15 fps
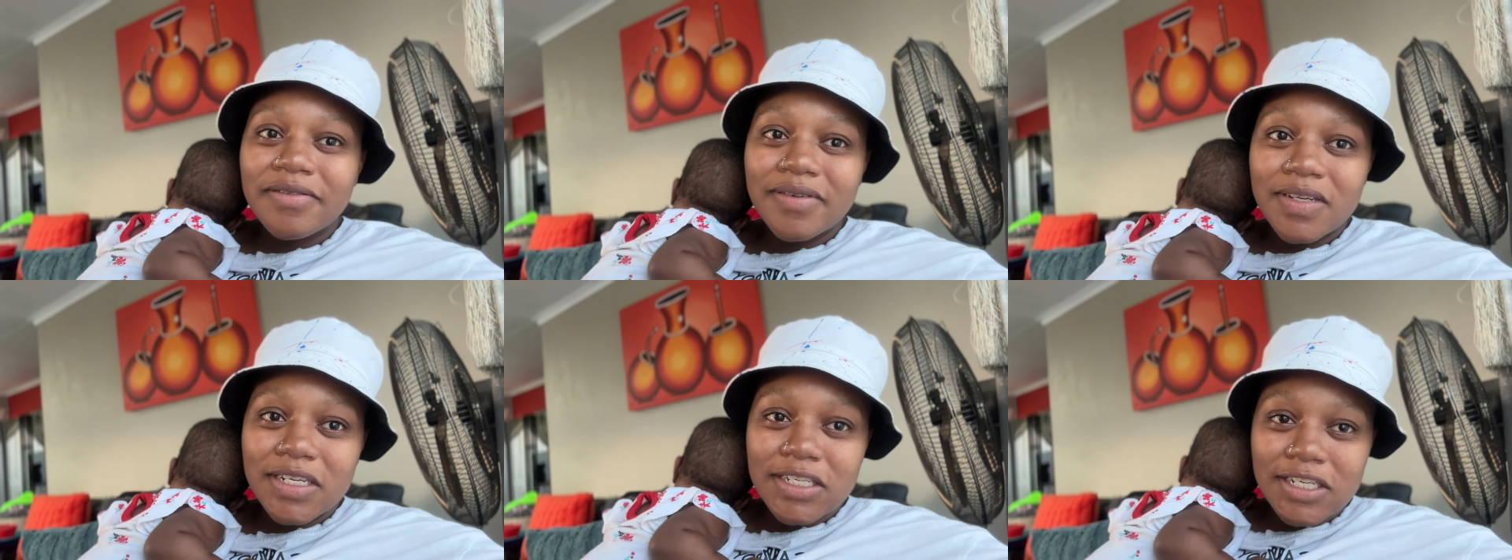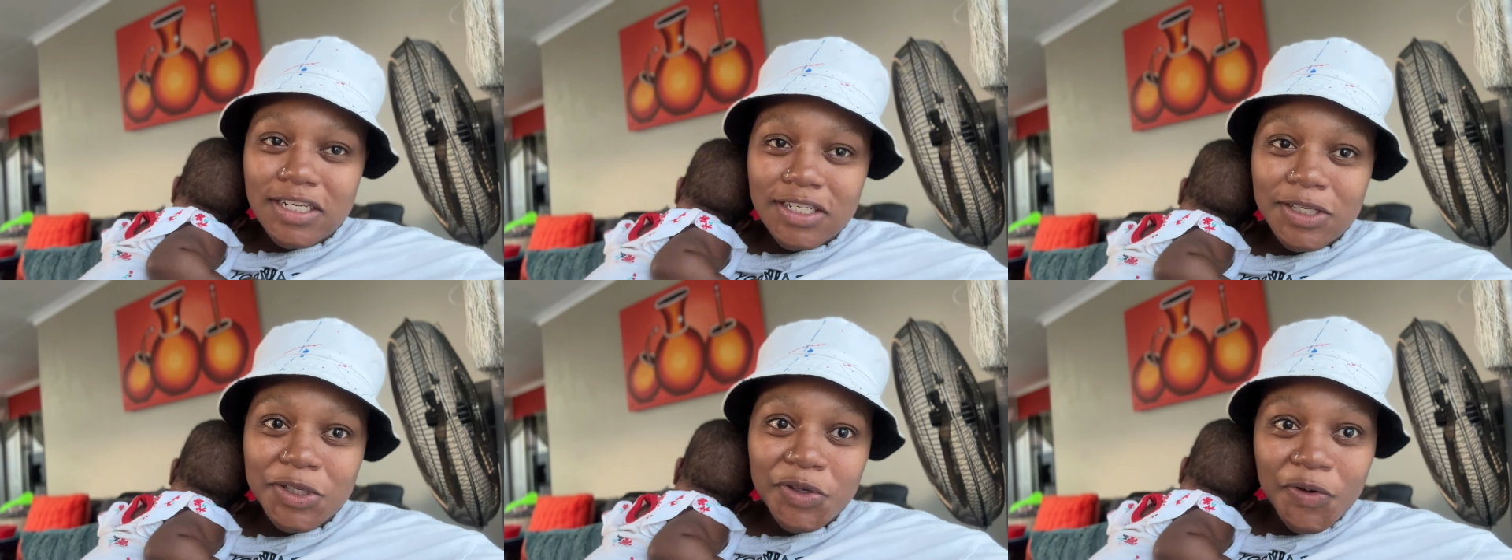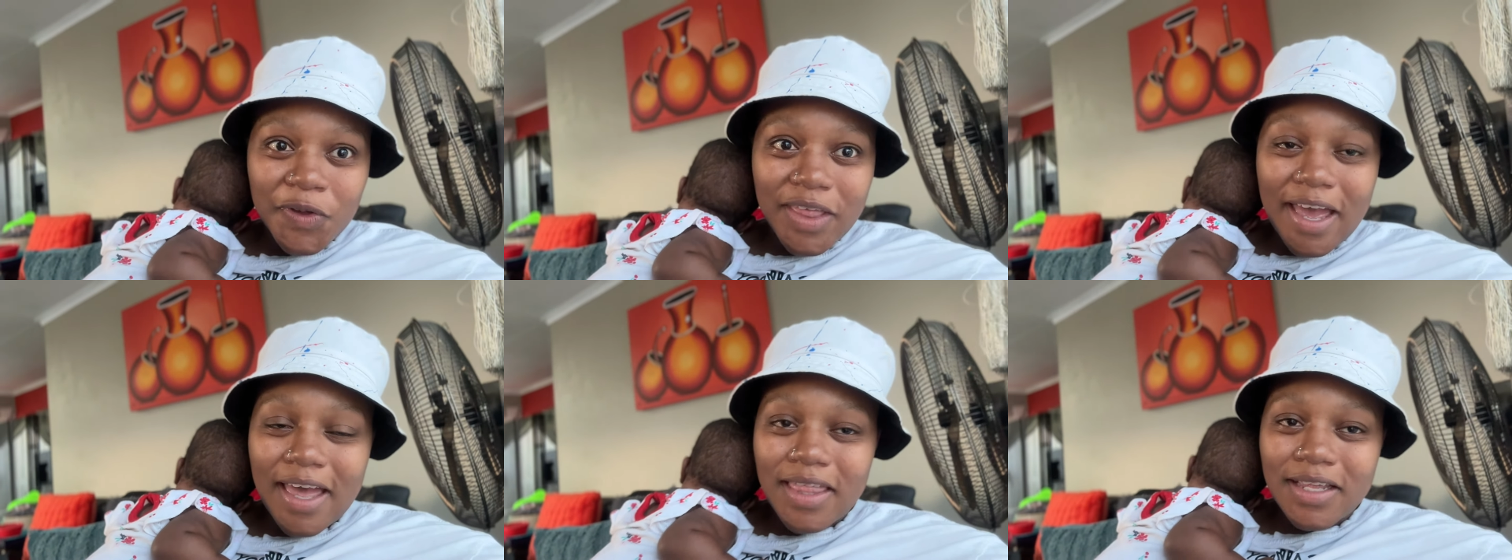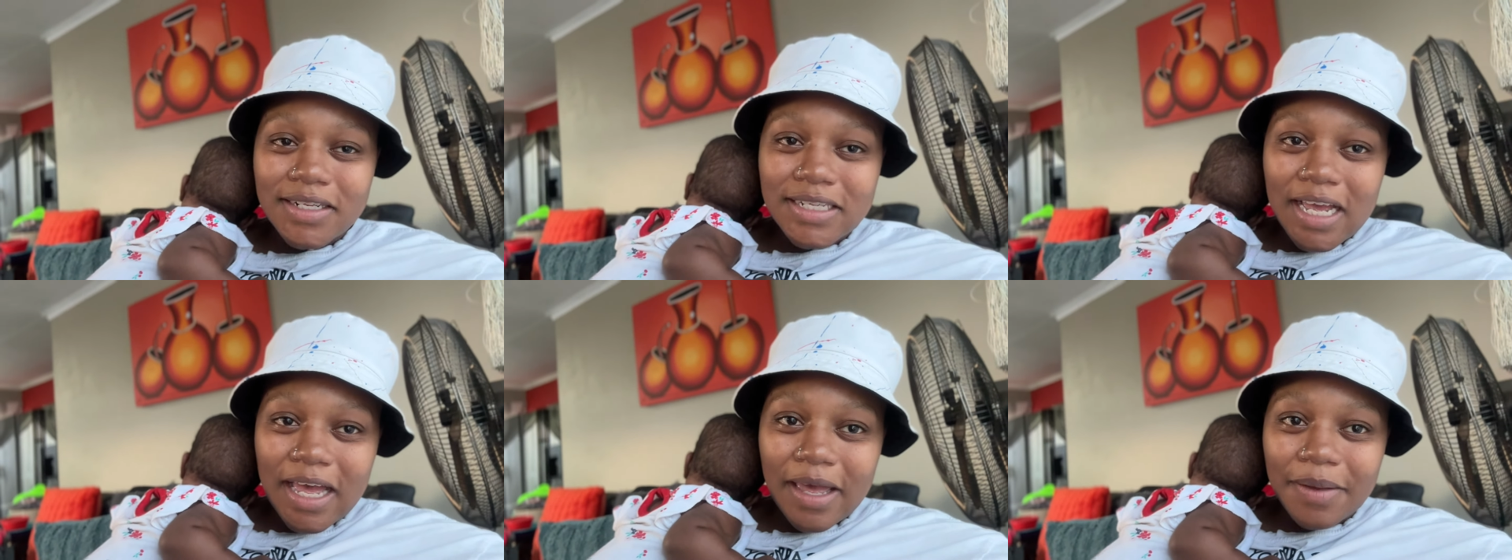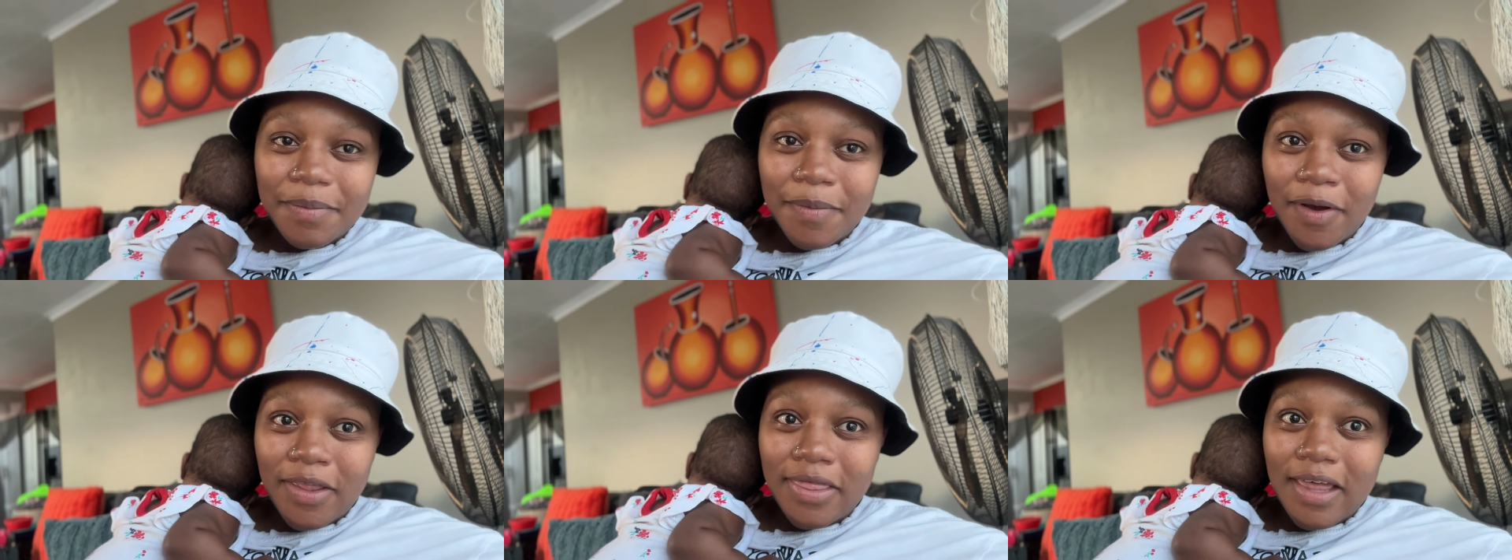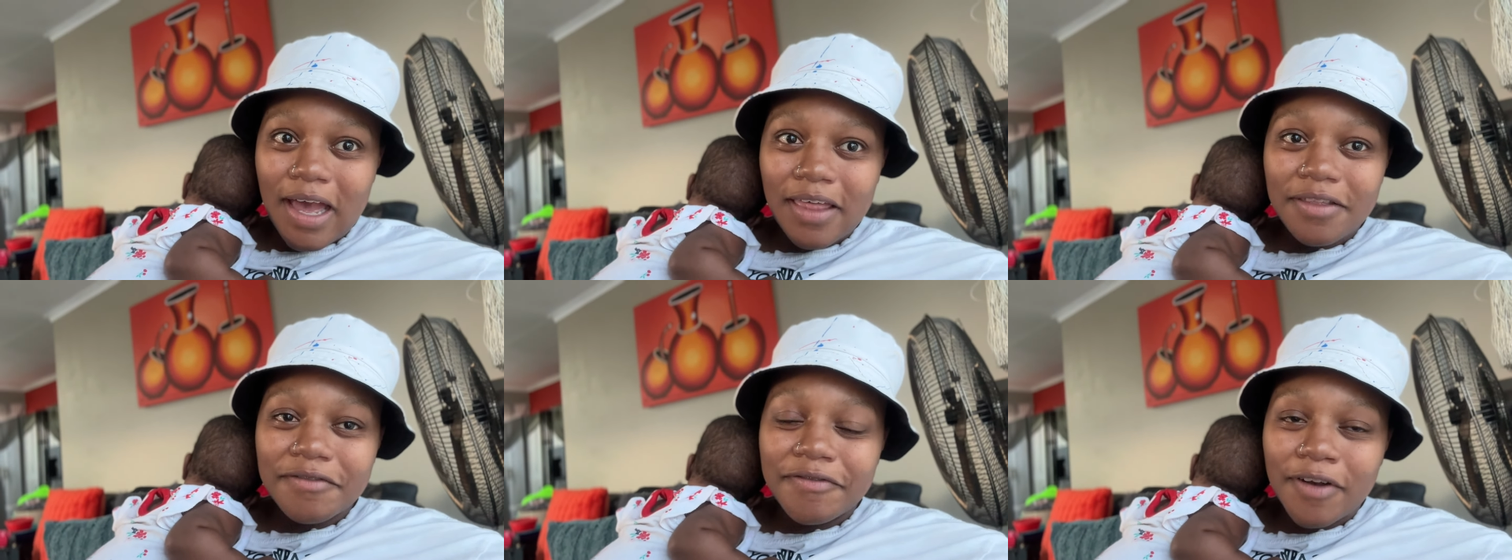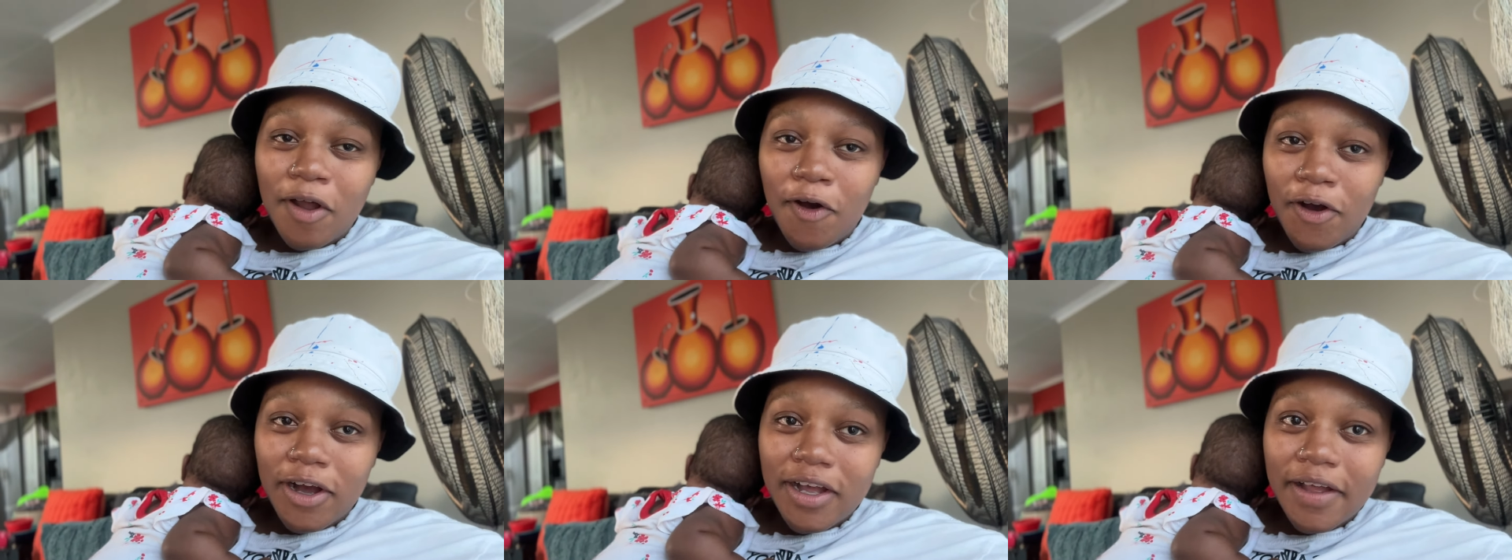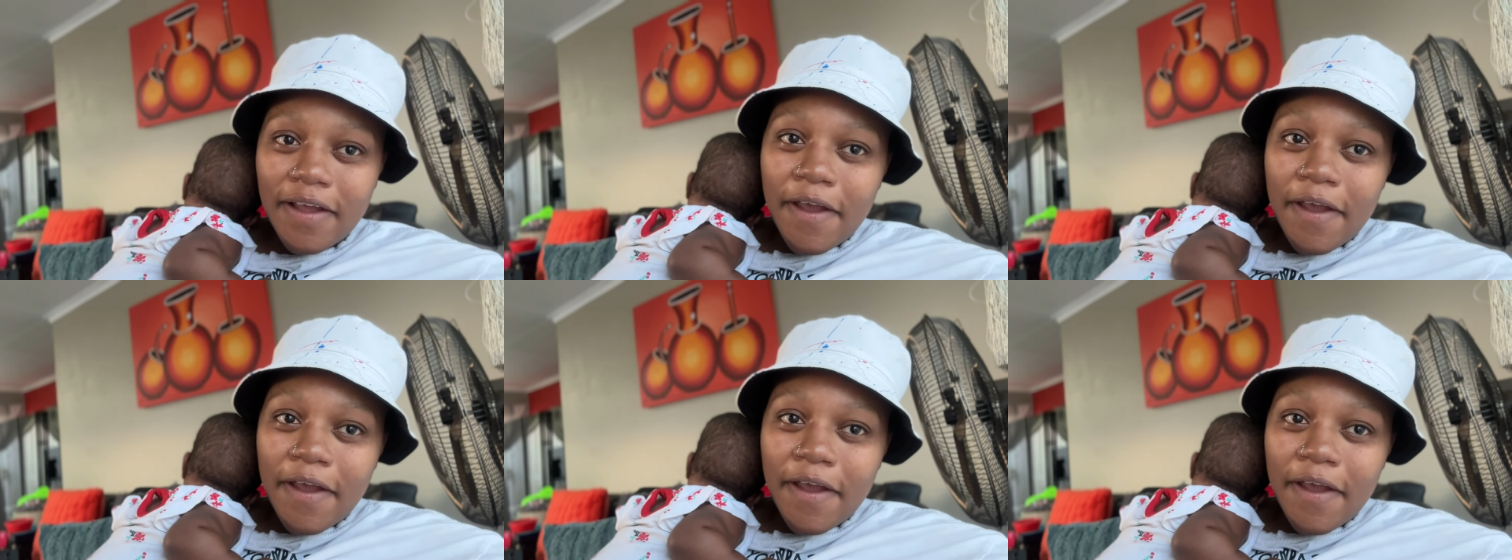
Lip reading: furniture store the other time on the other vlog,